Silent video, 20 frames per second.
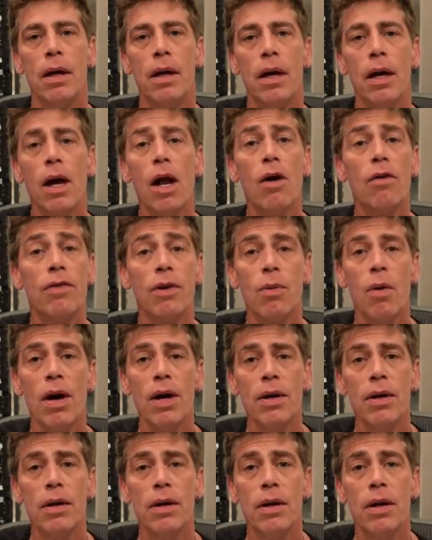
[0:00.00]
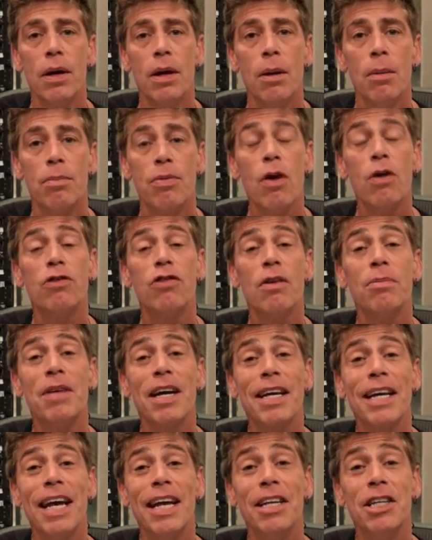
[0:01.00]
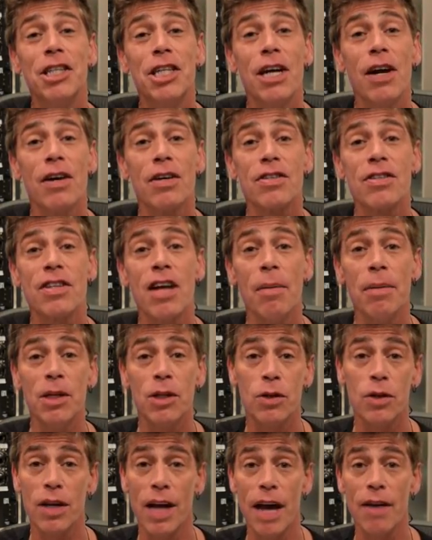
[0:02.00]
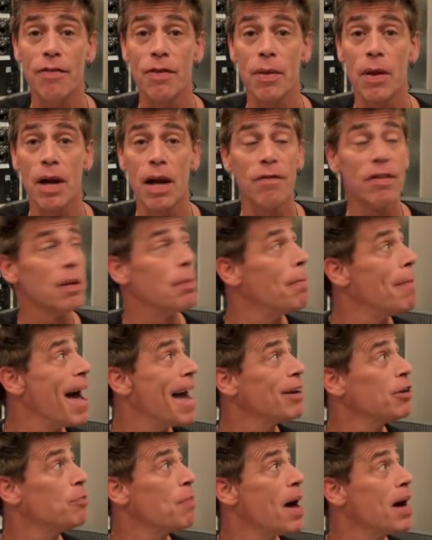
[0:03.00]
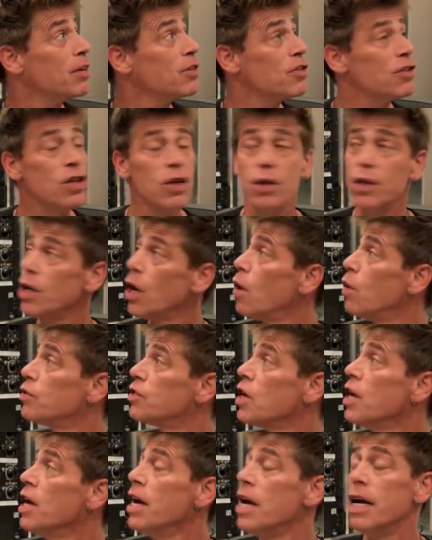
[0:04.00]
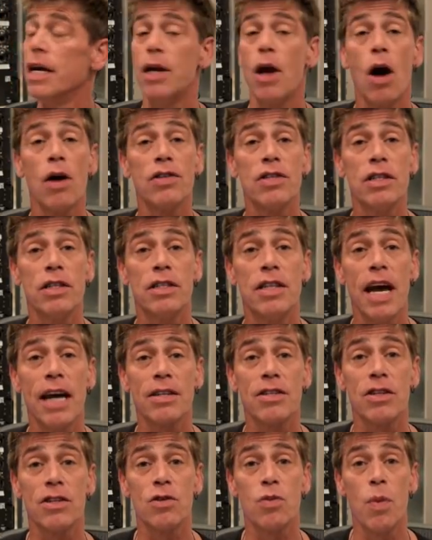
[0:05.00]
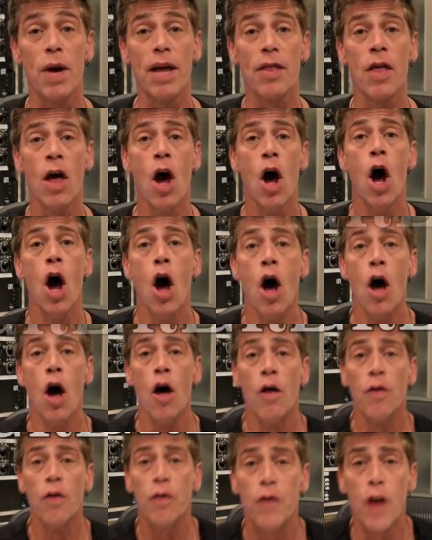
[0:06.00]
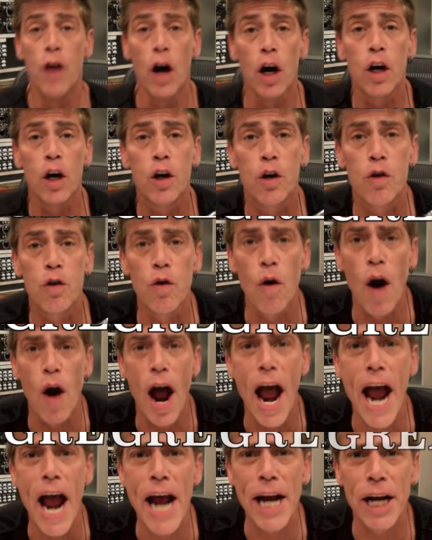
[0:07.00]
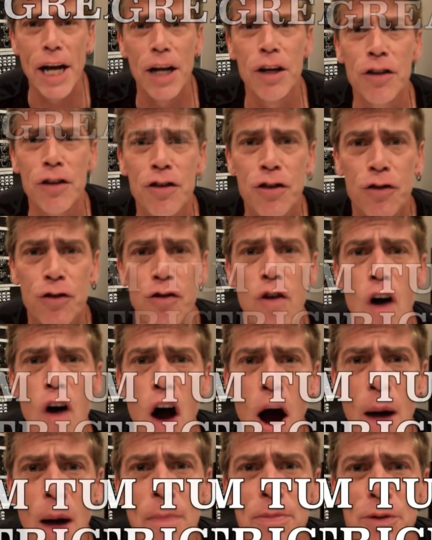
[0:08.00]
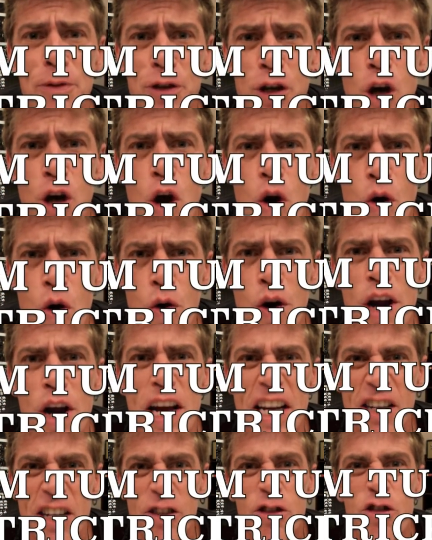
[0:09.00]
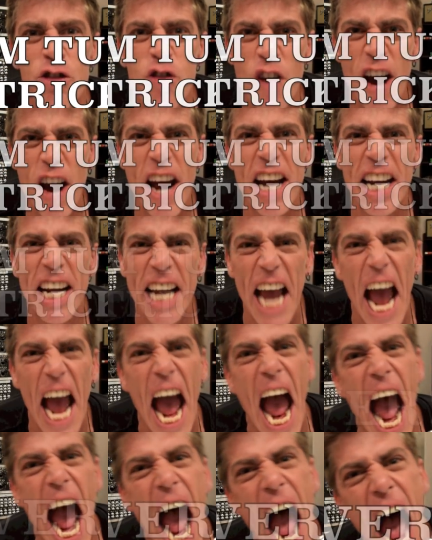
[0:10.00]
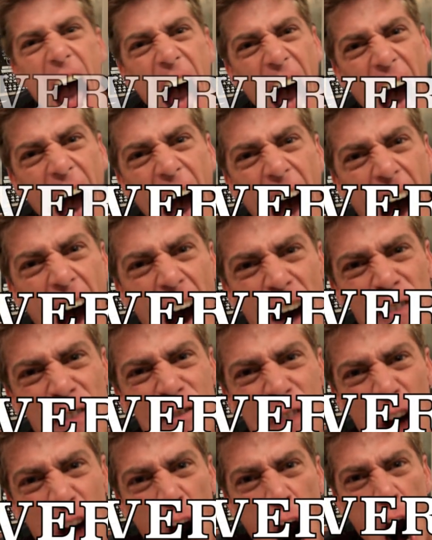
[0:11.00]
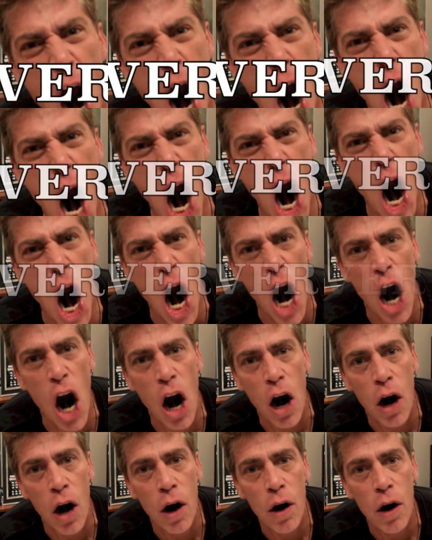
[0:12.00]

Hello, everyone. Pro drum tech Kenny Sharretts coming to you today from the lovely Matchbox Studios in Austin, Texas, with the greatest drum tuning trick ever